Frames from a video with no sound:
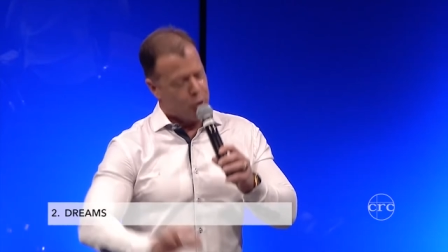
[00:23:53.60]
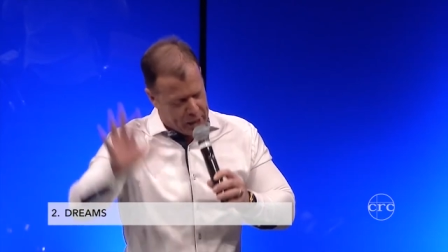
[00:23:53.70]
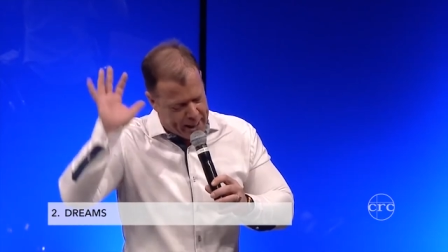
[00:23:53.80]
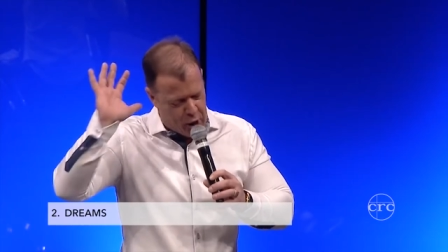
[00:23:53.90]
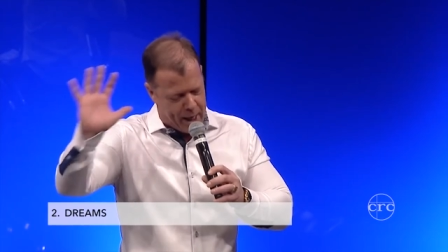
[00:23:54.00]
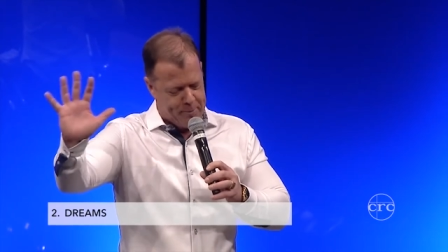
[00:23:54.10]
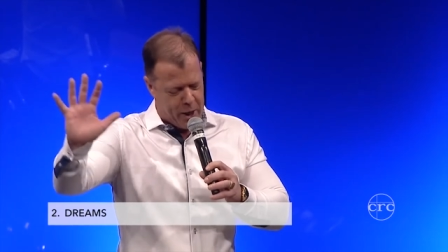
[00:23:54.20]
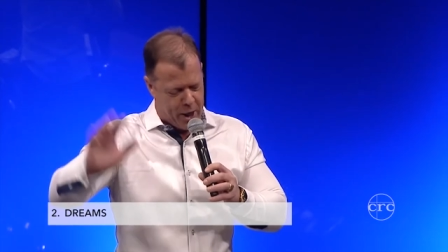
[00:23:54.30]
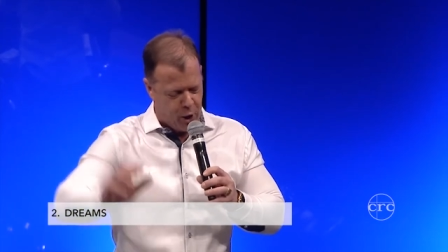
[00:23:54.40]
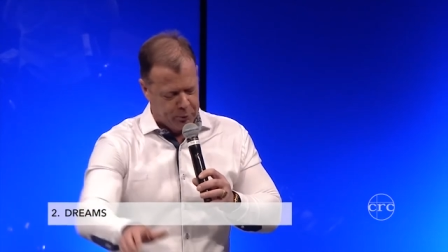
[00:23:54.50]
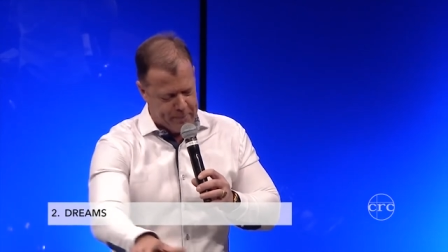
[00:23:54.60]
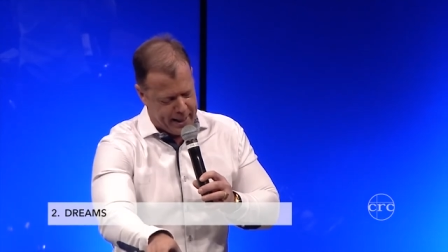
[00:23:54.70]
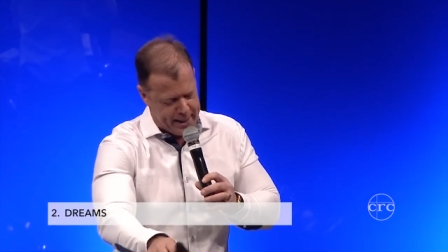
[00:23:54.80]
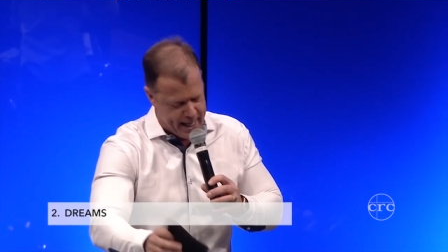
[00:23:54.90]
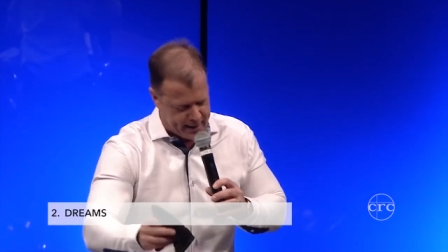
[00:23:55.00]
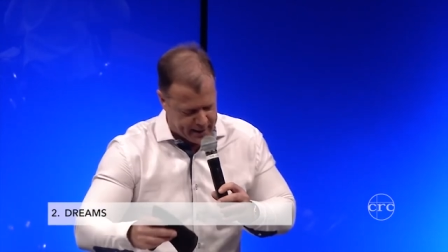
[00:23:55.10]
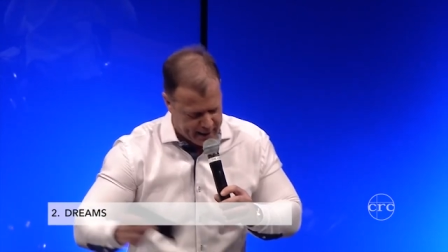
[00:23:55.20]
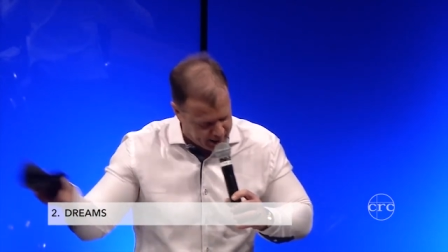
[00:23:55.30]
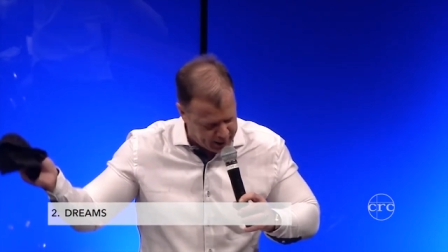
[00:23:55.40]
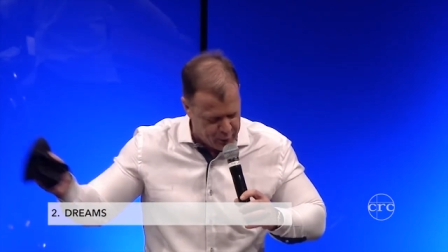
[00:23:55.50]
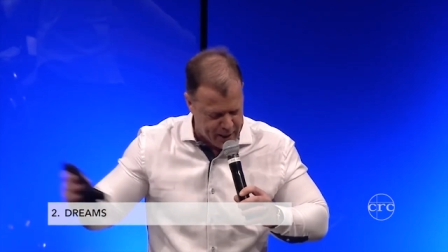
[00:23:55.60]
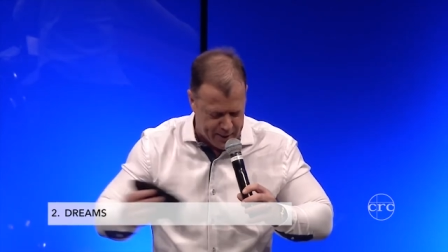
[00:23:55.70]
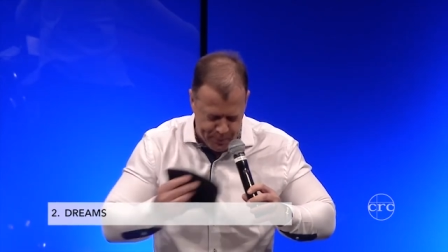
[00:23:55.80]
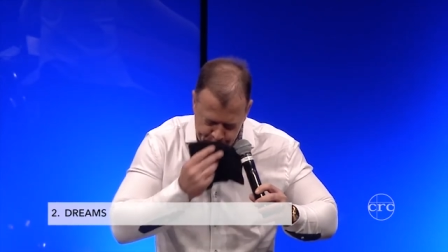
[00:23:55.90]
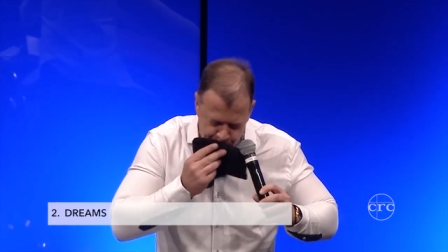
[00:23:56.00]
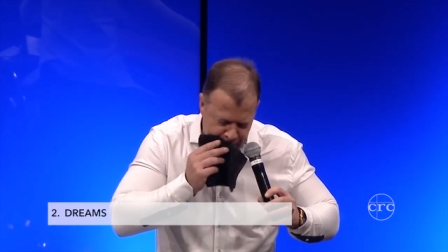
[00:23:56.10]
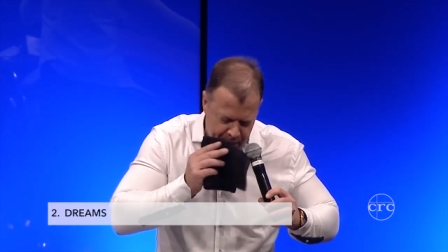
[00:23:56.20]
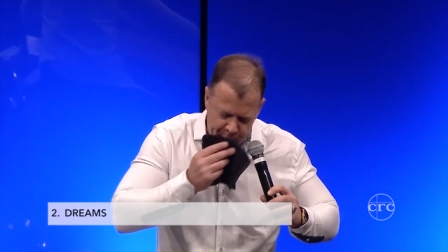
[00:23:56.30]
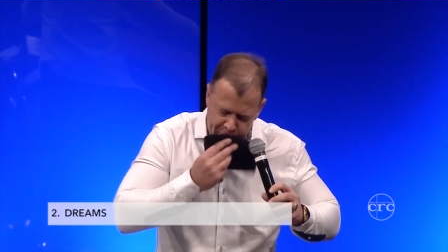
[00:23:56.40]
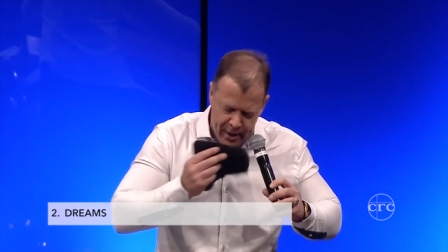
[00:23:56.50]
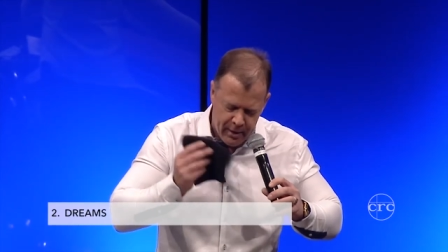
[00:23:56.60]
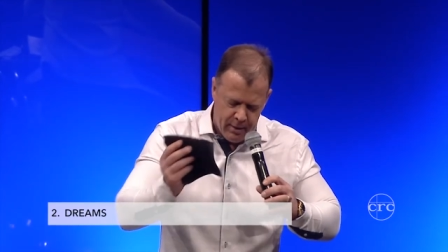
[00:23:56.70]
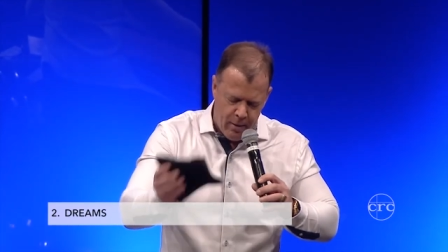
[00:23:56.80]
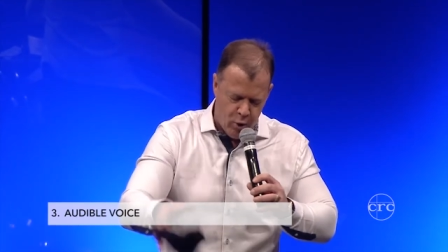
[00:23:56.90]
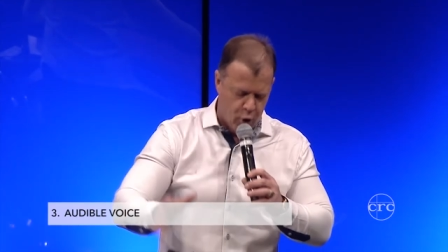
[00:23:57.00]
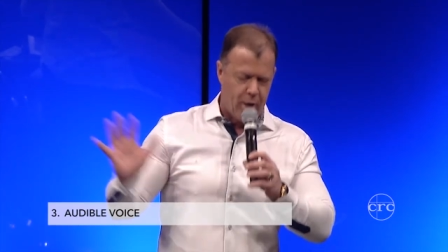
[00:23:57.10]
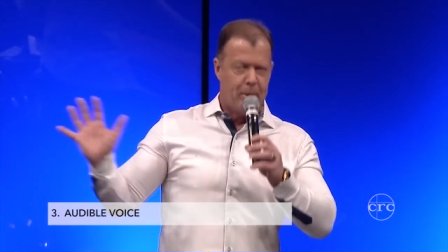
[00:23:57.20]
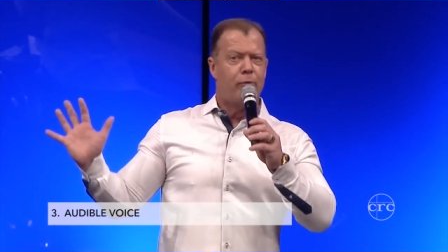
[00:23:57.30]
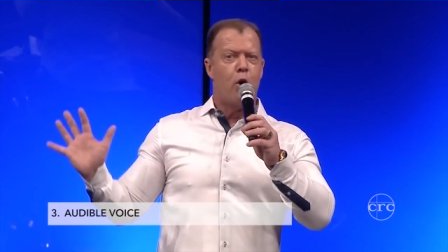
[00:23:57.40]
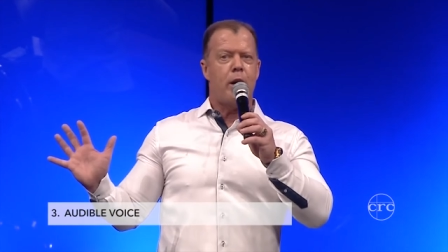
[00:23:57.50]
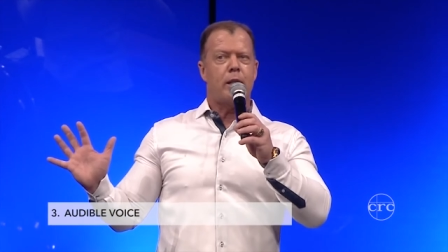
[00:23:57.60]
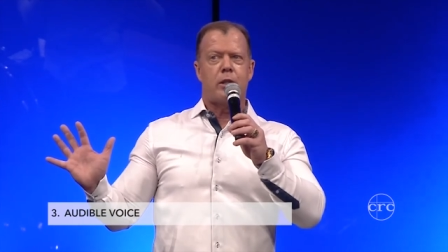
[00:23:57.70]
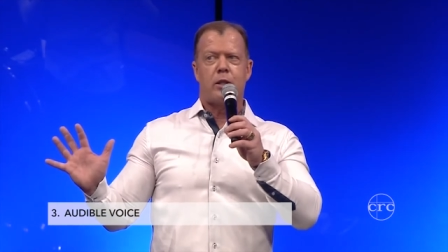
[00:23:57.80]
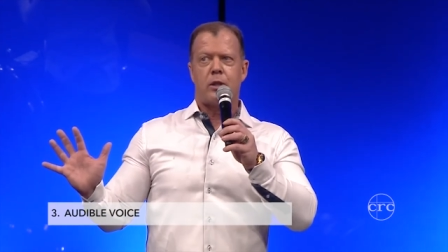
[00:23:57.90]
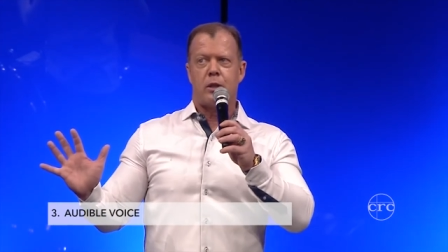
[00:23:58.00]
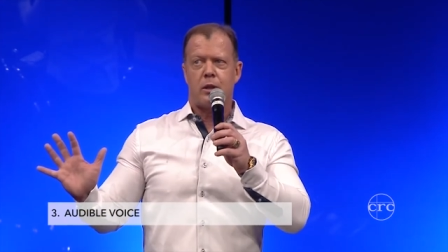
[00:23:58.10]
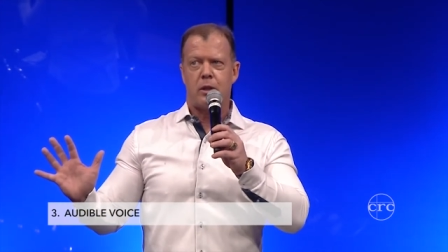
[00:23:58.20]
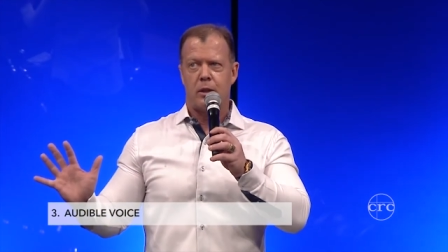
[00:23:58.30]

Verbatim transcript: thank God I'm not an old man yet. Hallelujah. Audible voice.